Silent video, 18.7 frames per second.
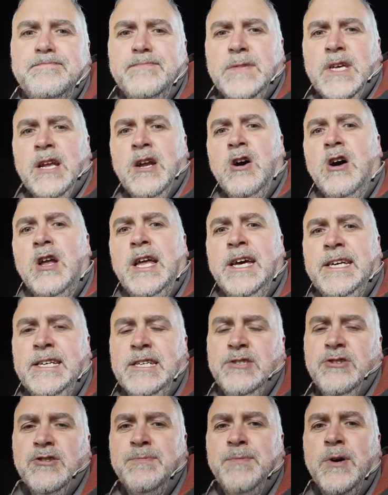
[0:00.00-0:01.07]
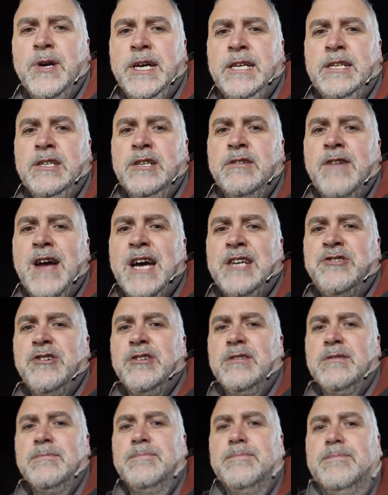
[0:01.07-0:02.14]
you know, like you just put in your
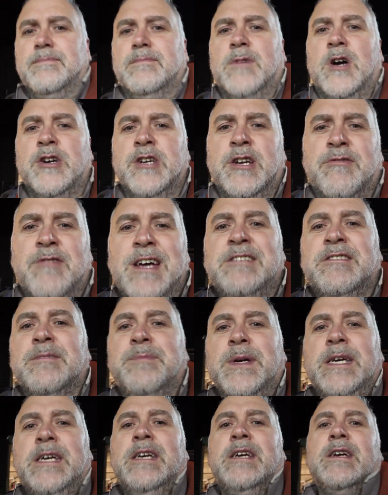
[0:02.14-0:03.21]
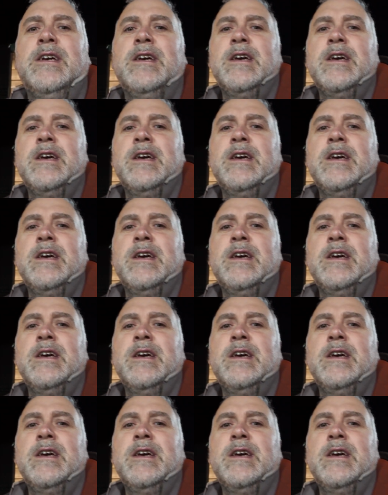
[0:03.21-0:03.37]
ration or your recipe